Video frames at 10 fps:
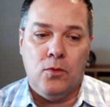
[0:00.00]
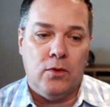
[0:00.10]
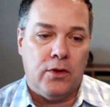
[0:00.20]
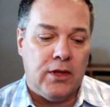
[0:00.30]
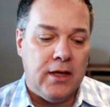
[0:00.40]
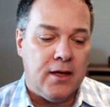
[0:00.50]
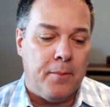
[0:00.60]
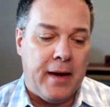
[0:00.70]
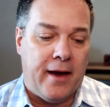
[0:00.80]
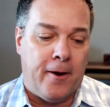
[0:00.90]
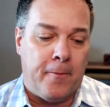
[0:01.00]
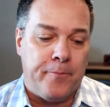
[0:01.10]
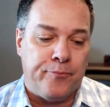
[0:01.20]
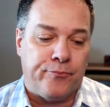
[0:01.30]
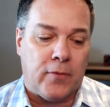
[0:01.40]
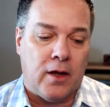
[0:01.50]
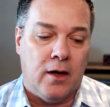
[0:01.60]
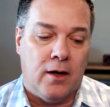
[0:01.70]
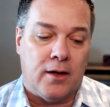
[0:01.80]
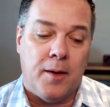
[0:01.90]
think about
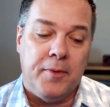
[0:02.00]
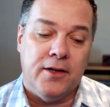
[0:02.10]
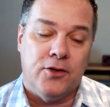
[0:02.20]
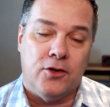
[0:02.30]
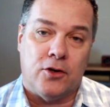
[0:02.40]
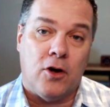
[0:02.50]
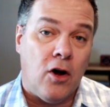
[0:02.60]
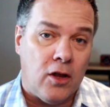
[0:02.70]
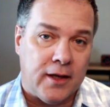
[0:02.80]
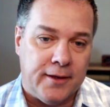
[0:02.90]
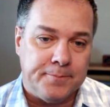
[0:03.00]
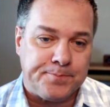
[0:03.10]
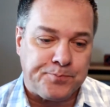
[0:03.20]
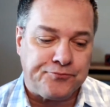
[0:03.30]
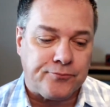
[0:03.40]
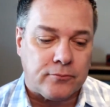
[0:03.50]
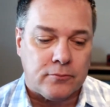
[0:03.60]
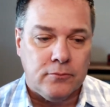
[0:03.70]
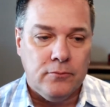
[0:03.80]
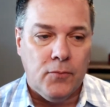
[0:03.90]
coming into your calling,
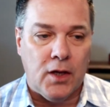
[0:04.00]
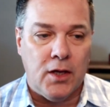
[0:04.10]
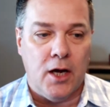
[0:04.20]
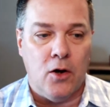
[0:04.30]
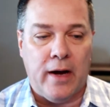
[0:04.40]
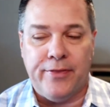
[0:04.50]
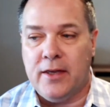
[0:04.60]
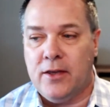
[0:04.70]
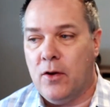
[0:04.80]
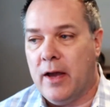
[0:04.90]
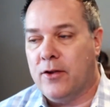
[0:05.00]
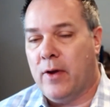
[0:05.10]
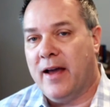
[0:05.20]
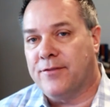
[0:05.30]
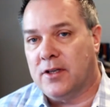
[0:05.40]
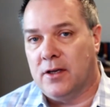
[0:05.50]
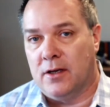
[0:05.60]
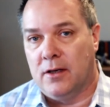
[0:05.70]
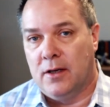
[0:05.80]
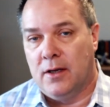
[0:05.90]
I think you have
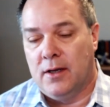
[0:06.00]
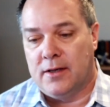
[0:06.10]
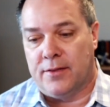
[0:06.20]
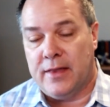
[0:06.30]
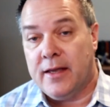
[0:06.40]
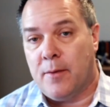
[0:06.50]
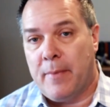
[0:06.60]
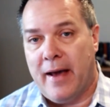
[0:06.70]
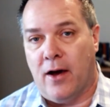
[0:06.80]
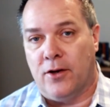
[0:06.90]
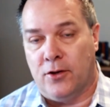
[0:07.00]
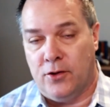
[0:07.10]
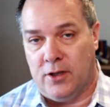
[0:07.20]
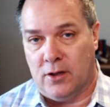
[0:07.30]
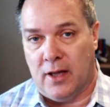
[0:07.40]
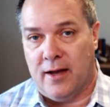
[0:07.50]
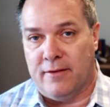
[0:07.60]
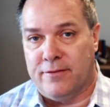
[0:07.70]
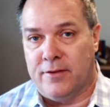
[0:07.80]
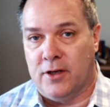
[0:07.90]
to think about, who do you
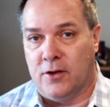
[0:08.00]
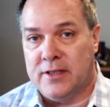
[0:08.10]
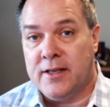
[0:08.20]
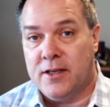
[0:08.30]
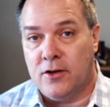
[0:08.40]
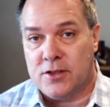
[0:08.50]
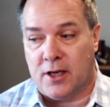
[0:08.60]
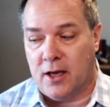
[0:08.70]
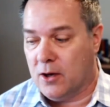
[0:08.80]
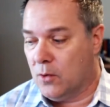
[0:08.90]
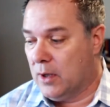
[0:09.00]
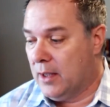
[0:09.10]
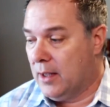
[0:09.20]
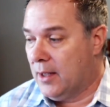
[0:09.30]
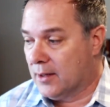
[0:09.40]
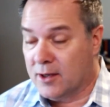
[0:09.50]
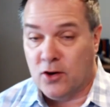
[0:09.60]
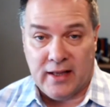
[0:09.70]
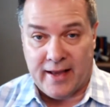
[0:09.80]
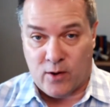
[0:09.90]
love? 10 years ago,
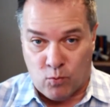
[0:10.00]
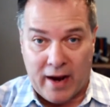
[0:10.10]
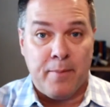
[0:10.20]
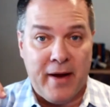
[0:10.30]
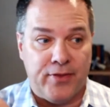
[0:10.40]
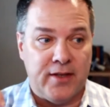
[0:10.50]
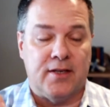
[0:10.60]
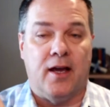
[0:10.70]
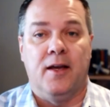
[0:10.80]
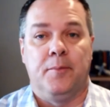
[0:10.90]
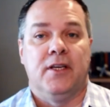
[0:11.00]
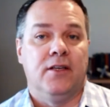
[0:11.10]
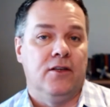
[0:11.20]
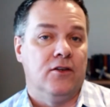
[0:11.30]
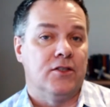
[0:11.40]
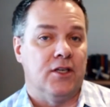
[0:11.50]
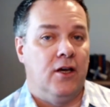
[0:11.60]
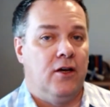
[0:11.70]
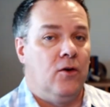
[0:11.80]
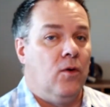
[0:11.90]
literally like right about this time 10 years
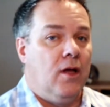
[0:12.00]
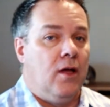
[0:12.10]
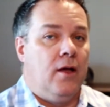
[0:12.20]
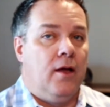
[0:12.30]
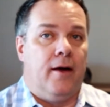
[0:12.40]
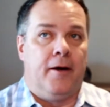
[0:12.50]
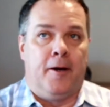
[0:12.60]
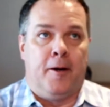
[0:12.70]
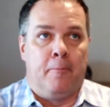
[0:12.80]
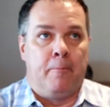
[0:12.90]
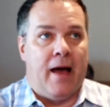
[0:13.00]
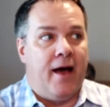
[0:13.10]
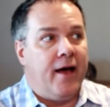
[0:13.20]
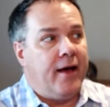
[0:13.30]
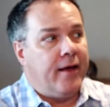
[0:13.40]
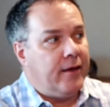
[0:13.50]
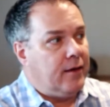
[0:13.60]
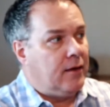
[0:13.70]
ago, I